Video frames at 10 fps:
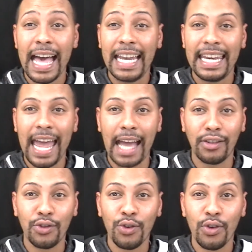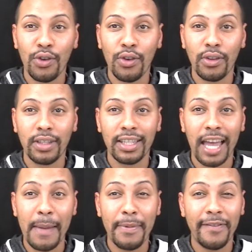a natural
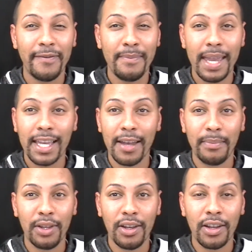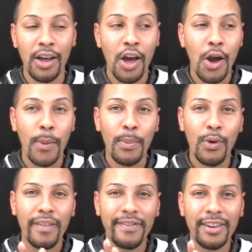type of makeup look,
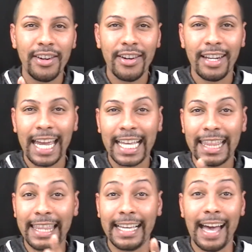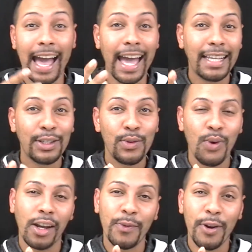more for like the guys who
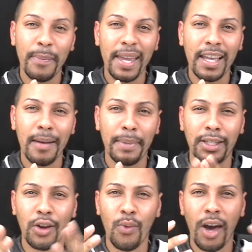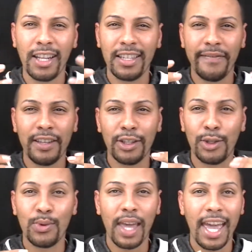want to wear makeup but don't want it to feel
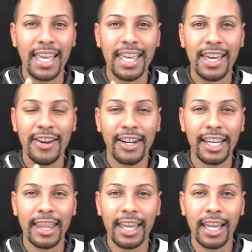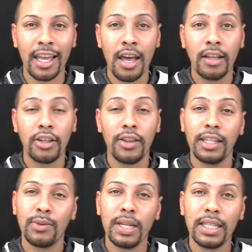too cakey or anything. So
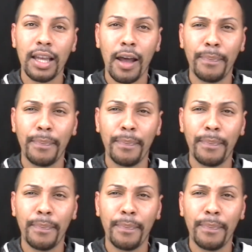this one is